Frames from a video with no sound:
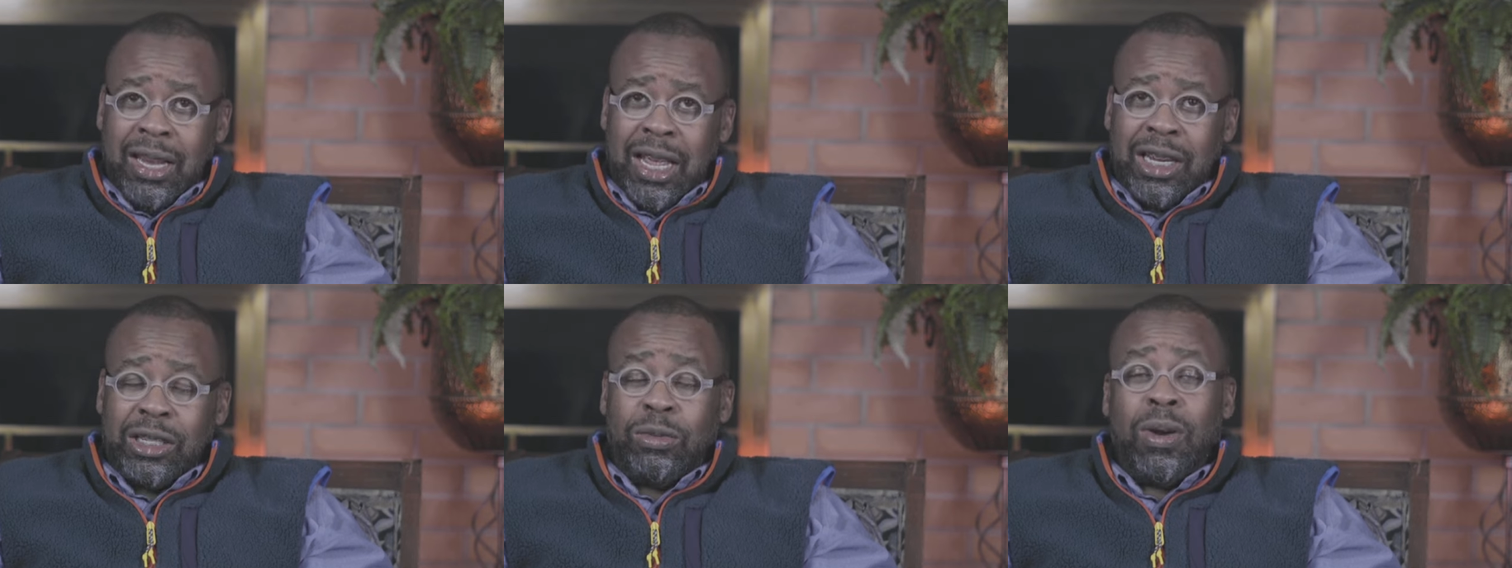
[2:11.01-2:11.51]

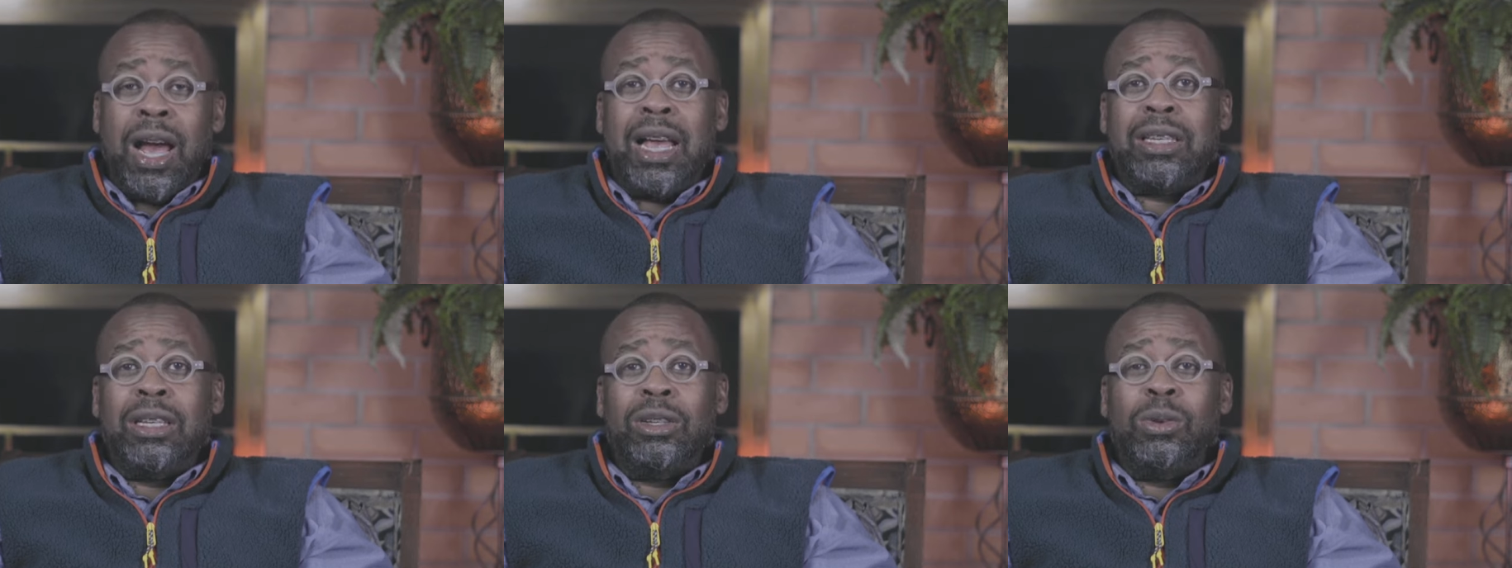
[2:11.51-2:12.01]
Let us
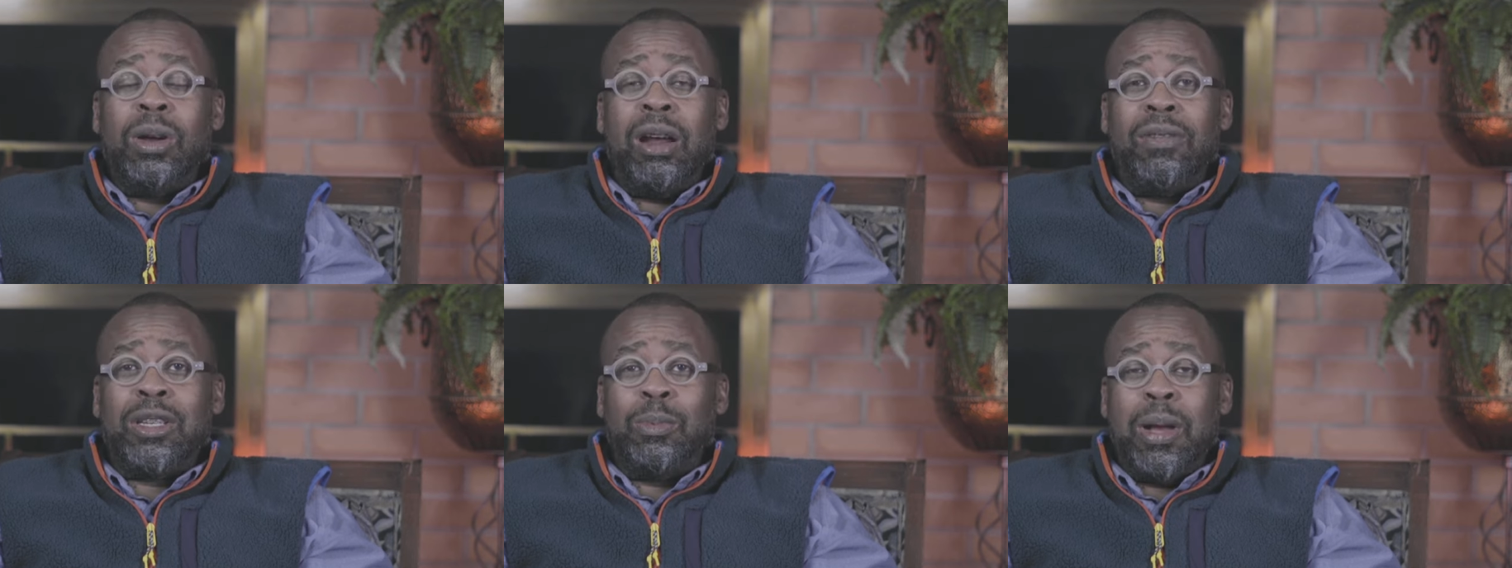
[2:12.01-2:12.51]
rise and do
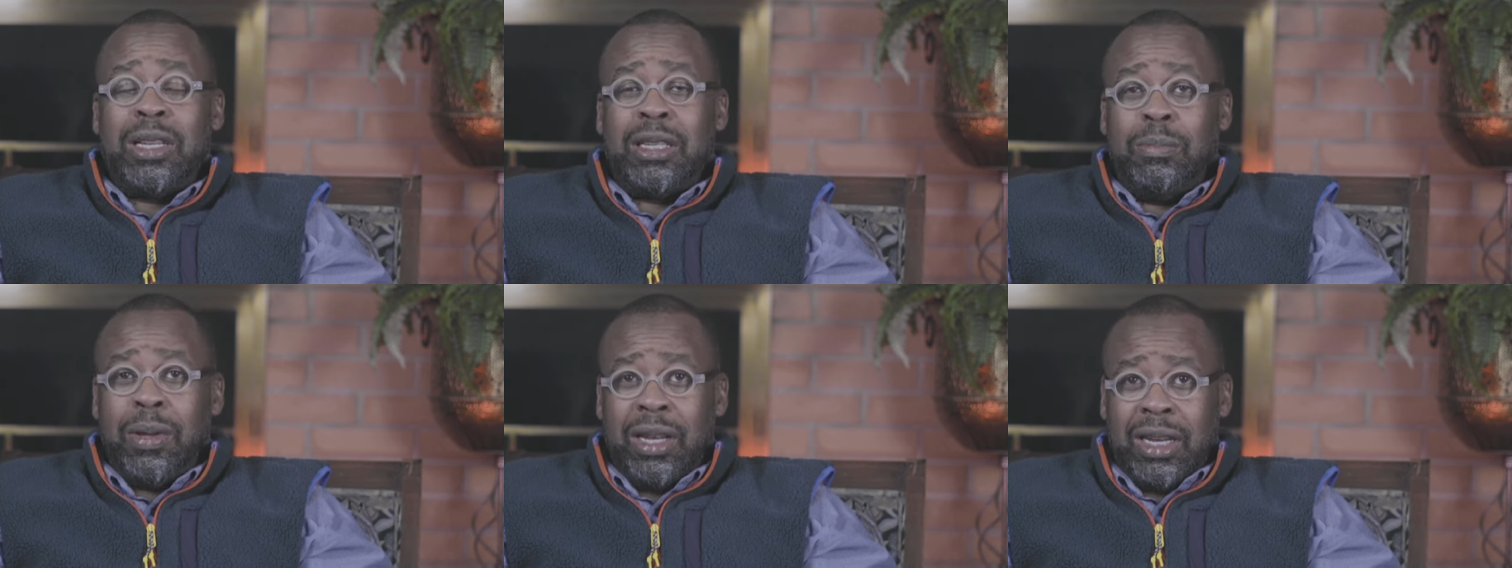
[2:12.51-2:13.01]
our
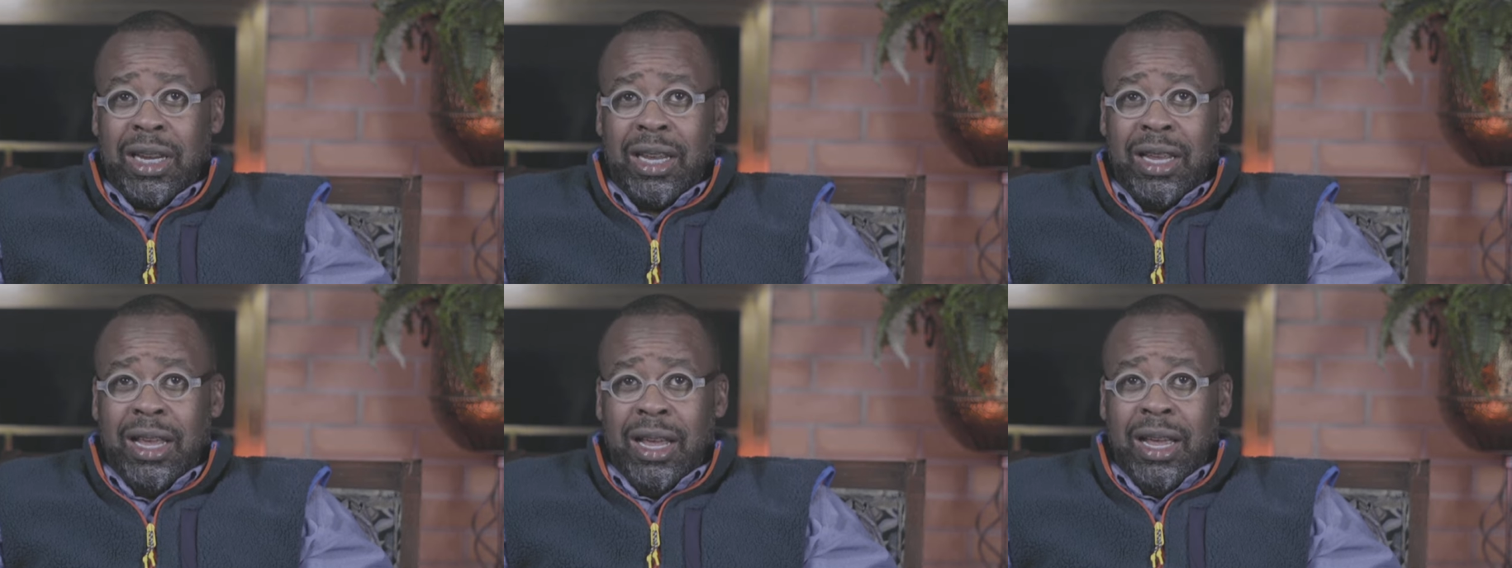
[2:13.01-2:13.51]
responsibility.